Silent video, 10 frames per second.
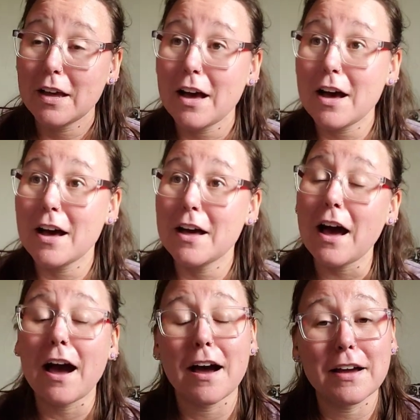Uh,
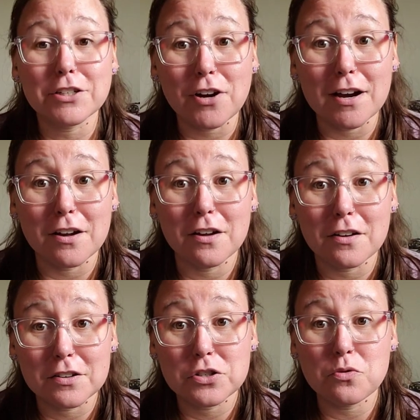I try
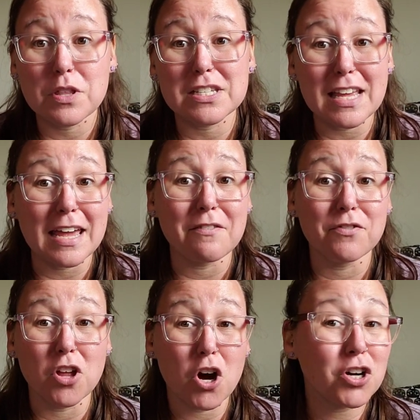to do this a
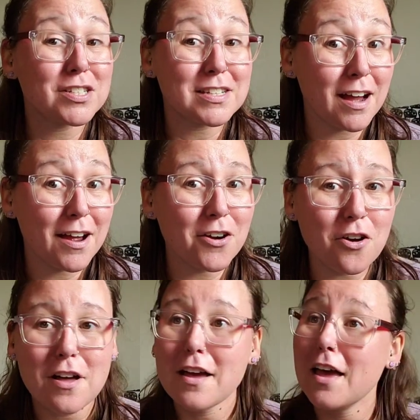vlog style,
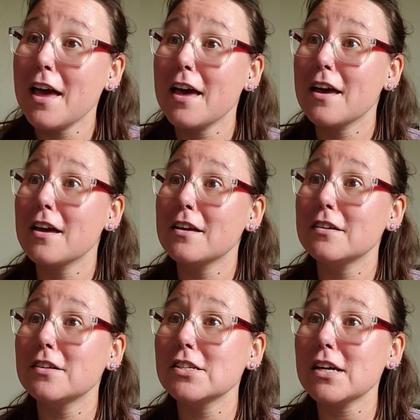
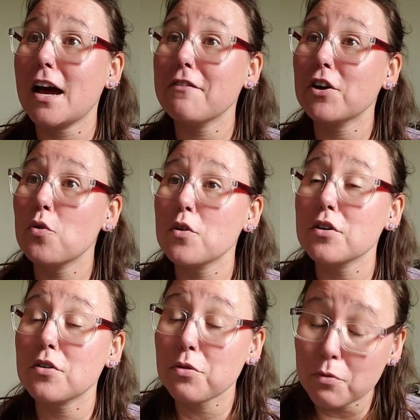and I
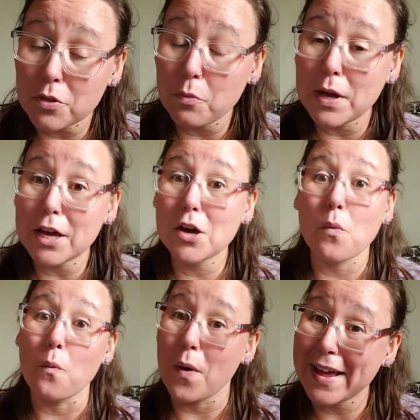record through the week
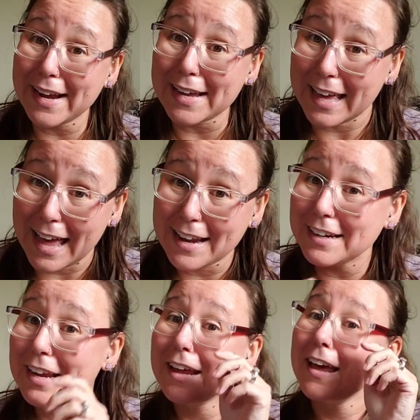when I can
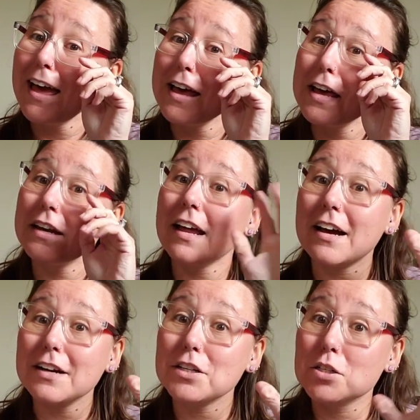and
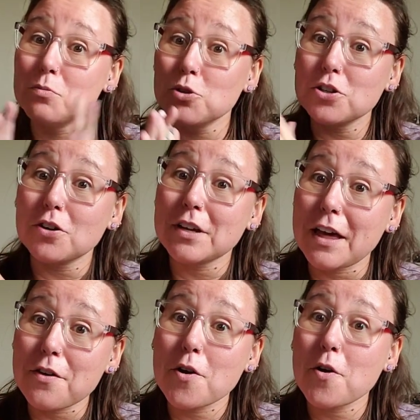I smoosh it all
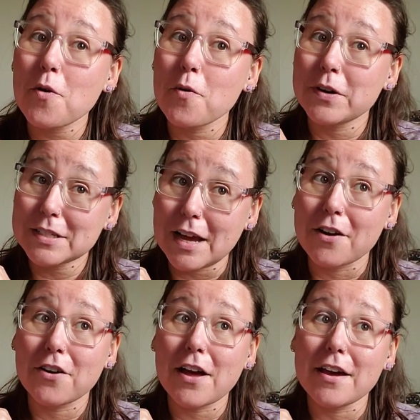together on a
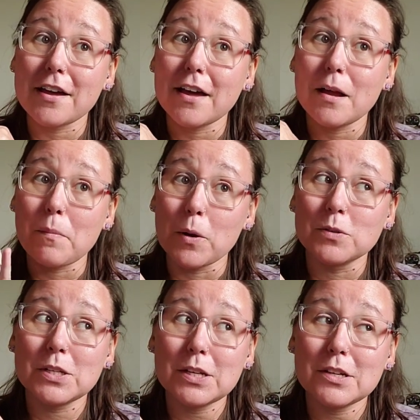Saturday and
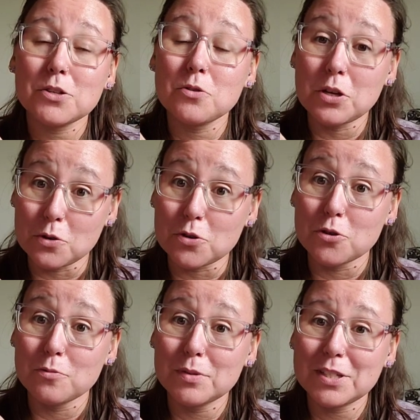post it to the
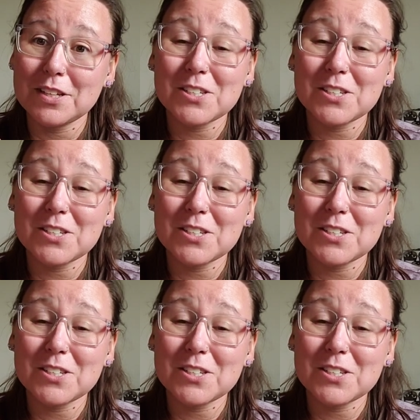YouTubes.